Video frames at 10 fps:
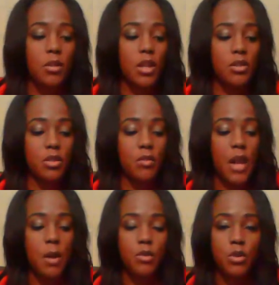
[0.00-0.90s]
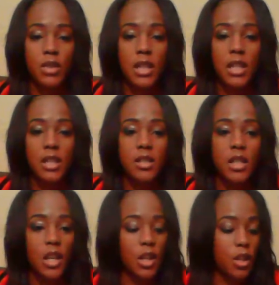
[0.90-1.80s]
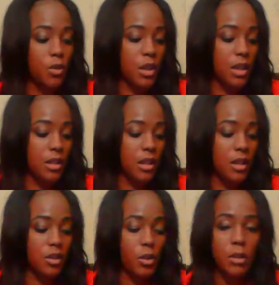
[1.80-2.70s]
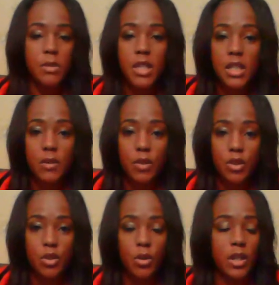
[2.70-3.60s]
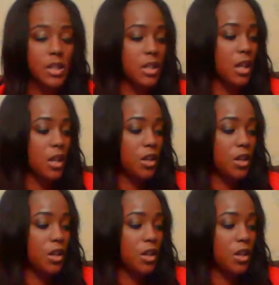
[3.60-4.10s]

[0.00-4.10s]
You get your flour tortillas, you get the cream cheese of your choice,